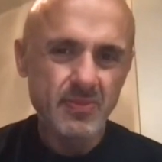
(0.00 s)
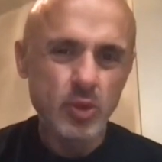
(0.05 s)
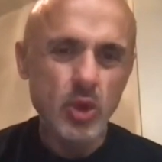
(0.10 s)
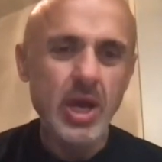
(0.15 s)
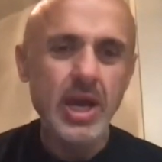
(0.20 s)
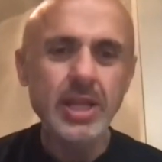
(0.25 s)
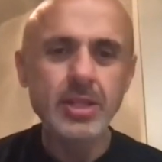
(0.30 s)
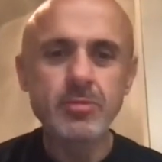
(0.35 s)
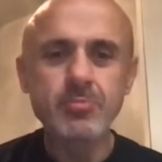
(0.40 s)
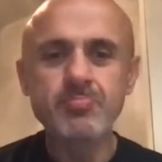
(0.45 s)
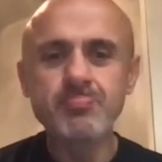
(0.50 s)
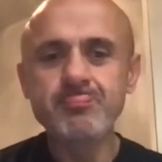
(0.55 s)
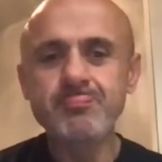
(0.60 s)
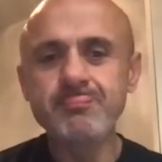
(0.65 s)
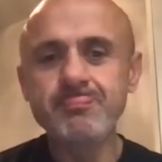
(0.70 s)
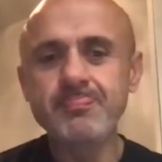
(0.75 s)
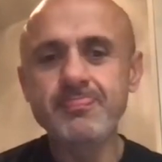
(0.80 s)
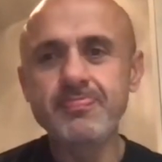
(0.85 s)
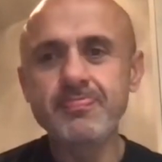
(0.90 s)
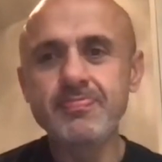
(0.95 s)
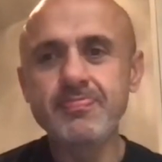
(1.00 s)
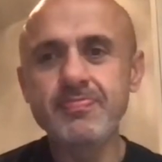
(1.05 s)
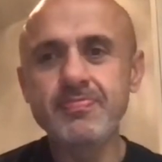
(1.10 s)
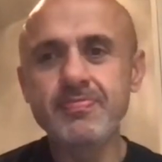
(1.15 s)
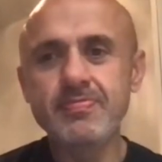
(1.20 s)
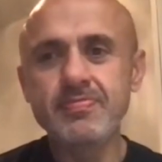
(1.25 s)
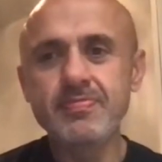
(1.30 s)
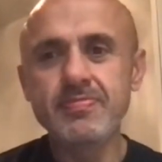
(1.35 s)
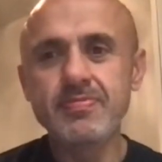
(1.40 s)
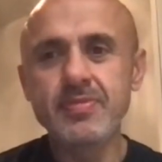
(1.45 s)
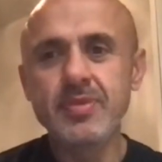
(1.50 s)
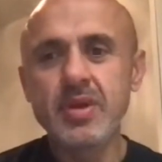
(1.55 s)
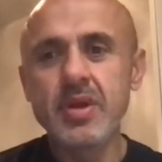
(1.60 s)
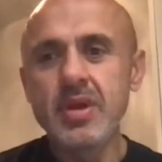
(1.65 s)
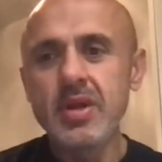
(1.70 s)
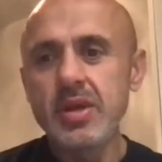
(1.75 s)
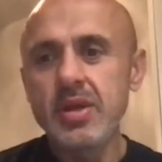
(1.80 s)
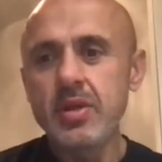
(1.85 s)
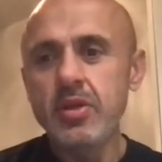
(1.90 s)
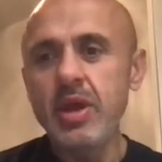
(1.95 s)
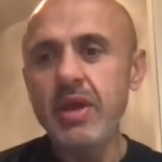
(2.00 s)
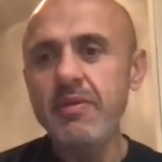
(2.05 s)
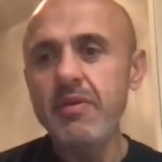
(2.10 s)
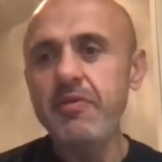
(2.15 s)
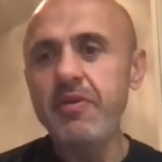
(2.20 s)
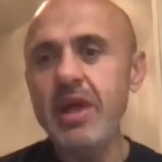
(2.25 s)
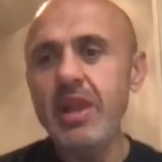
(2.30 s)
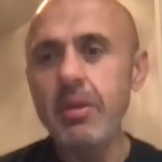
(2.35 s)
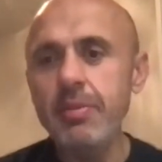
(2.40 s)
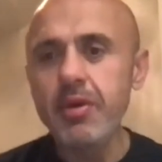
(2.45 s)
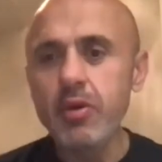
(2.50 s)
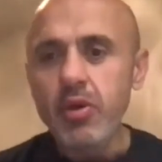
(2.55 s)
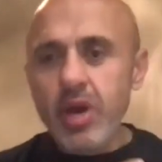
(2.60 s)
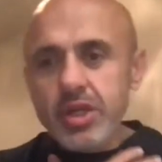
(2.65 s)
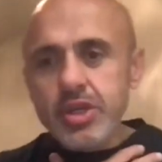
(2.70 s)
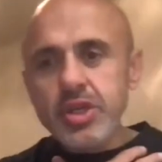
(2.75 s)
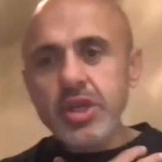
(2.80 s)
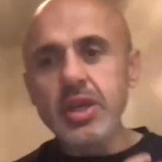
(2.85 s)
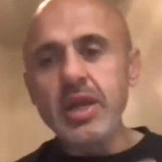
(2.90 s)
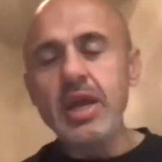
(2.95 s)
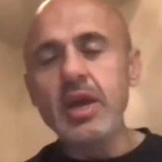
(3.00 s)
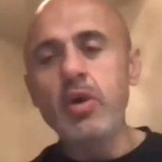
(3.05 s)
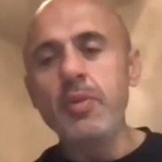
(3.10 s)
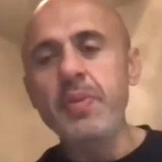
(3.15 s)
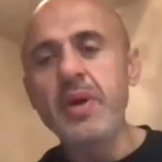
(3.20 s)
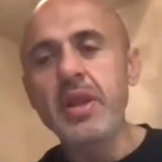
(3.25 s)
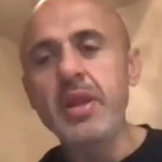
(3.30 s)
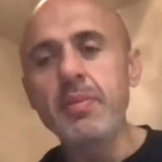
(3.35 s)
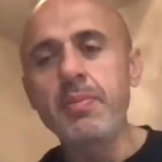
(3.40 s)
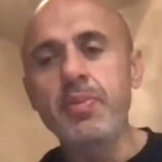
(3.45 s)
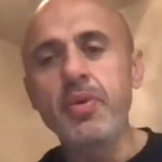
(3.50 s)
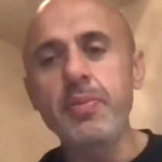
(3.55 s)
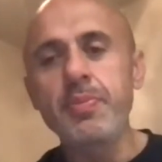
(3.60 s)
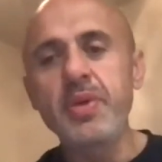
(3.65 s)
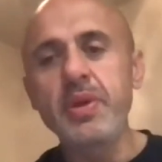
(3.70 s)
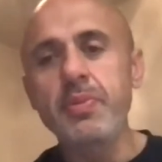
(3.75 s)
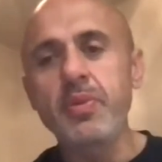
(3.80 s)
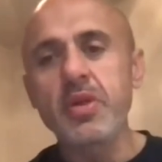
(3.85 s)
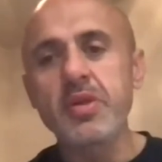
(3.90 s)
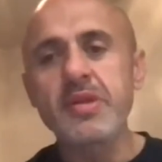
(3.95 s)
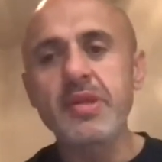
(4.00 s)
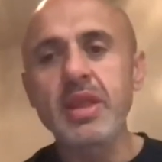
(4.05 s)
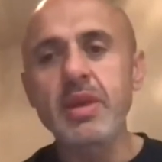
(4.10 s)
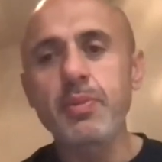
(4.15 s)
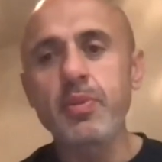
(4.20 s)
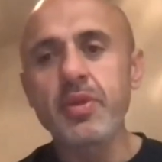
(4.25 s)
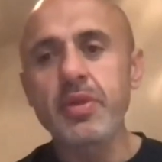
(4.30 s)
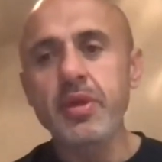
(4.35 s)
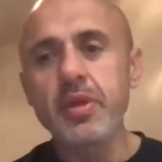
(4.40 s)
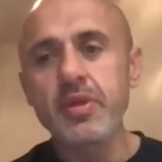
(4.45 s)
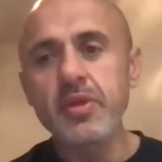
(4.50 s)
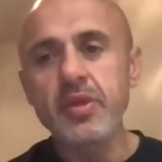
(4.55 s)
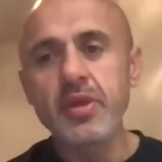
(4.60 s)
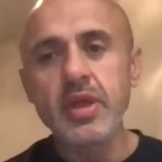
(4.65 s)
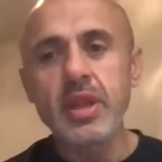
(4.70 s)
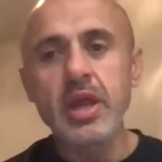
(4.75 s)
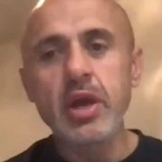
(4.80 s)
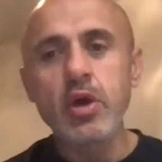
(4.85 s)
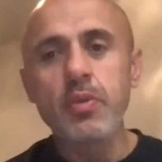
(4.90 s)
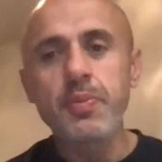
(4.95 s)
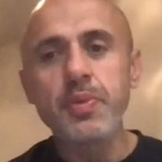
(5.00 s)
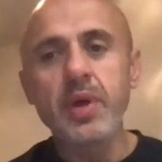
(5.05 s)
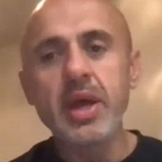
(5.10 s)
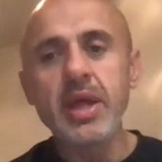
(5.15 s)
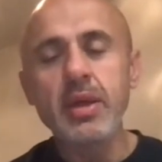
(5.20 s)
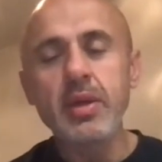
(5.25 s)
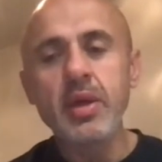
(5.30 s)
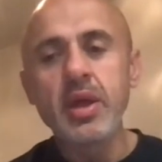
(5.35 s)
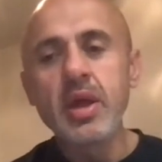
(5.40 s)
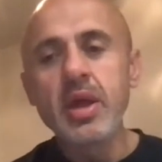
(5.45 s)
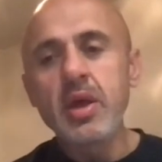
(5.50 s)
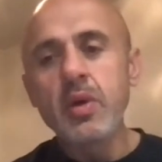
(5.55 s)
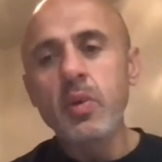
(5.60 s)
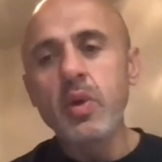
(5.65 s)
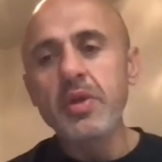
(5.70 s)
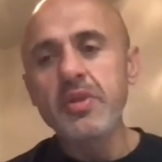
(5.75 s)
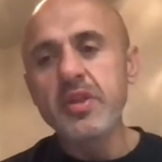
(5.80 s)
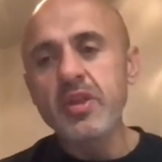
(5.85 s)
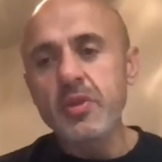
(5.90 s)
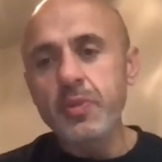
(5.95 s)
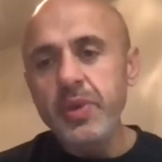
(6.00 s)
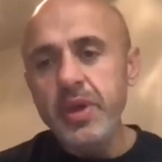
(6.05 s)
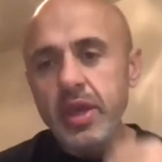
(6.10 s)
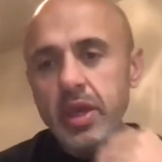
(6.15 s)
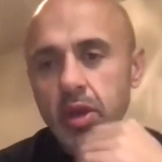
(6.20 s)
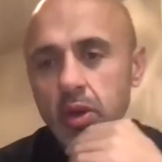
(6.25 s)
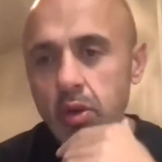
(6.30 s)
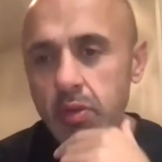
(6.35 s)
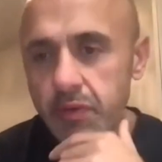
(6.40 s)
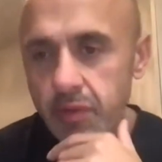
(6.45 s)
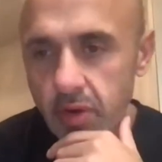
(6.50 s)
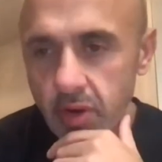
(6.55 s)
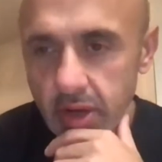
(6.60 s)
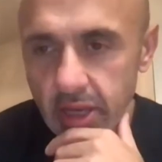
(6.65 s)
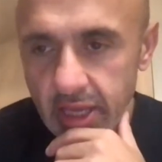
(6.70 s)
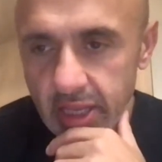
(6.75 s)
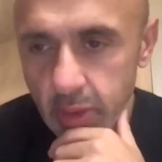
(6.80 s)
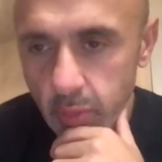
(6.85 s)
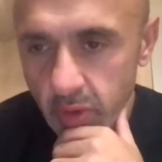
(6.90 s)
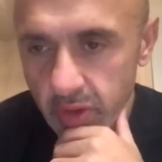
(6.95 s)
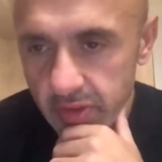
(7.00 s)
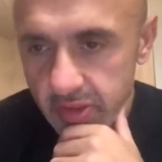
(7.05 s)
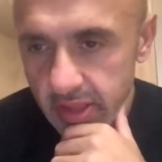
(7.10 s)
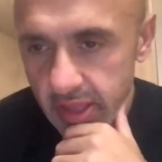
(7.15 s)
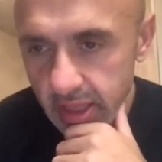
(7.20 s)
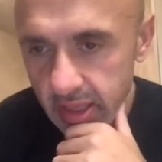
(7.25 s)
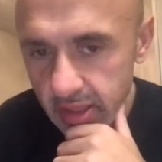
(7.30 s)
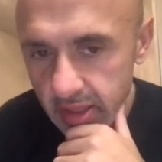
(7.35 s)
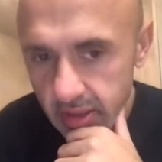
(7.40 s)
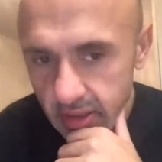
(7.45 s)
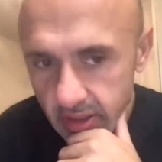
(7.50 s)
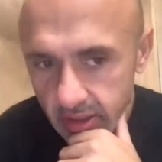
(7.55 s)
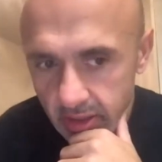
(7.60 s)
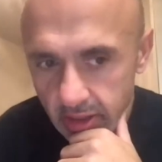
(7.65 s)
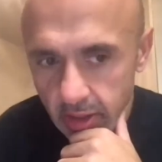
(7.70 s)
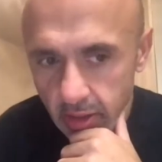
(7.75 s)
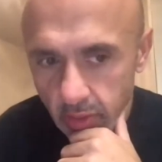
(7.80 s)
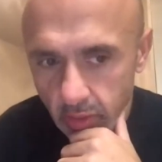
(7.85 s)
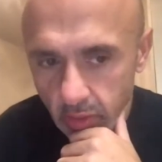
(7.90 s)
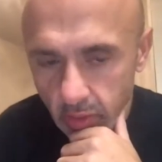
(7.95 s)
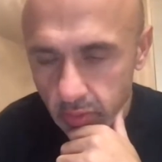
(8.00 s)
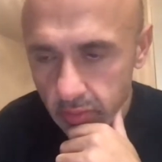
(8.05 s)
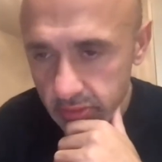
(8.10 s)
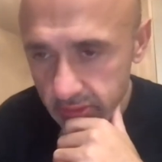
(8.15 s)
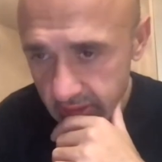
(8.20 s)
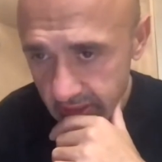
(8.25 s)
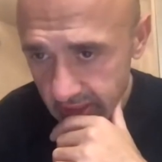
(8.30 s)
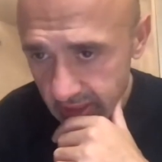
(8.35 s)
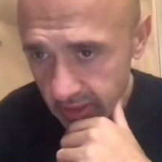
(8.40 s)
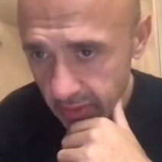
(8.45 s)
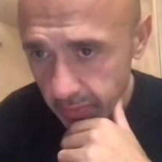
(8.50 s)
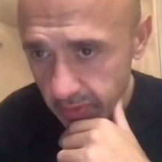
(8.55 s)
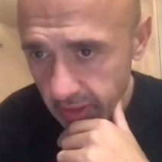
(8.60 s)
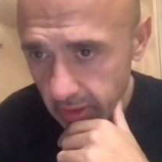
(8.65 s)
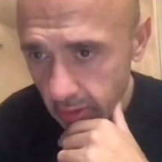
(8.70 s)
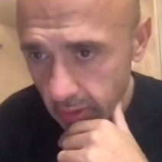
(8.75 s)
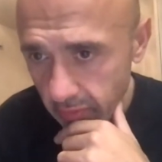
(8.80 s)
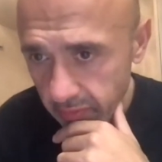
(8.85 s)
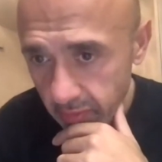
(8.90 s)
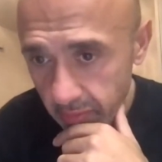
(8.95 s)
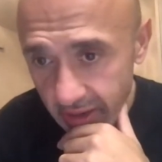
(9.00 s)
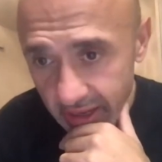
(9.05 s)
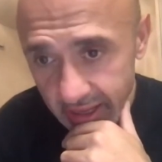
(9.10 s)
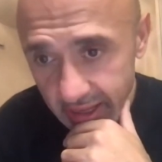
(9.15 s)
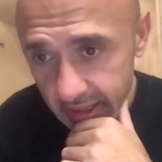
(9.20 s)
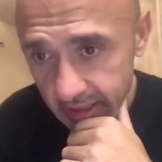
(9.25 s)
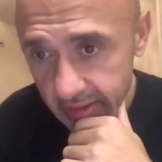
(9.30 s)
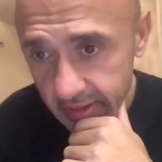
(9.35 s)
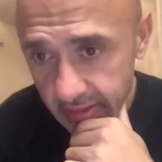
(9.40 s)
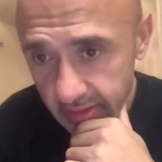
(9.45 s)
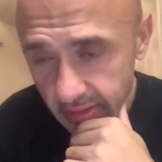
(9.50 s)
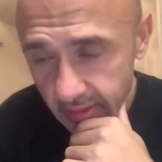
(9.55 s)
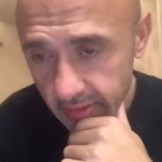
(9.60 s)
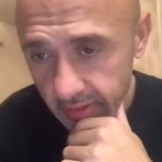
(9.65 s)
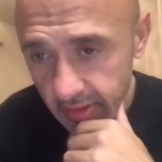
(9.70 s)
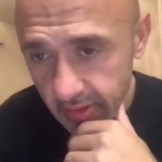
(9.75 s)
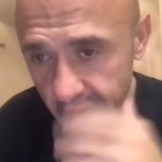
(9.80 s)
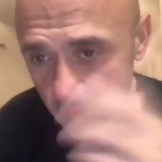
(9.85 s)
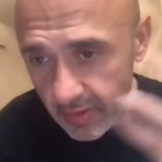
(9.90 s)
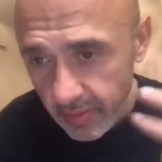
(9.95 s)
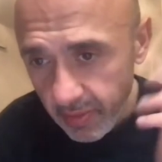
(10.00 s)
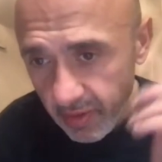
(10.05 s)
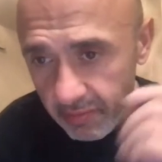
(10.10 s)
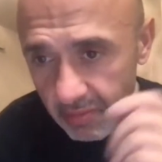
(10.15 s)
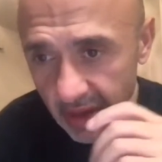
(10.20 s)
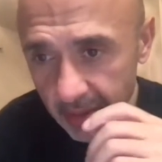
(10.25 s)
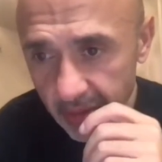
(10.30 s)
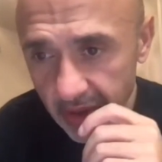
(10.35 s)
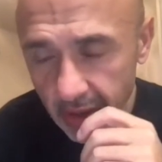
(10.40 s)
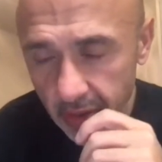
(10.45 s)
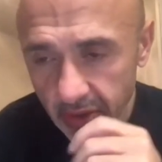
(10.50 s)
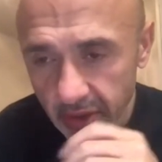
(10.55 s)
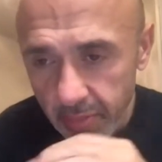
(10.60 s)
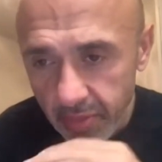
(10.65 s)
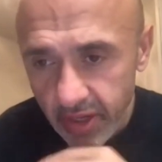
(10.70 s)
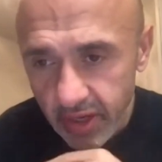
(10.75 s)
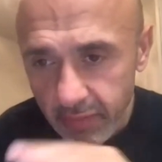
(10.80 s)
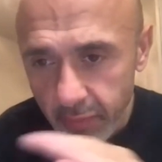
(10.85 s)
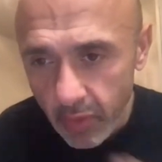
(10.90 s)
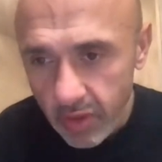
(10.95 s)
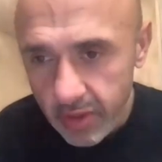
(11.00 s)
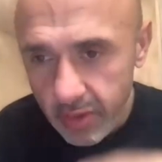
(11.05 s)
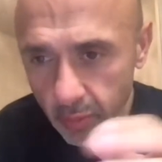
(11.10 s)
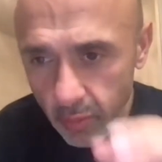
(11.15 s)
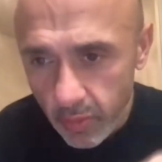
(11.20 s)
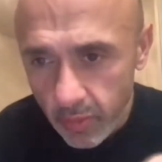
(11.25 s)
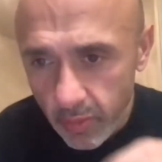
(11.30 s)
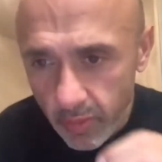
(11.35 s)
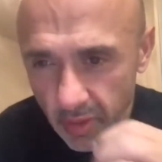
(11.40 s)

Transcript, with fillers: right? Yeah. Do you have a follow up question? I hope I didn't put people to sleep with this, and I hope I wasn't speaking over anyone's head, let alone speaking over my head, because this is above my pay grade. But everyone,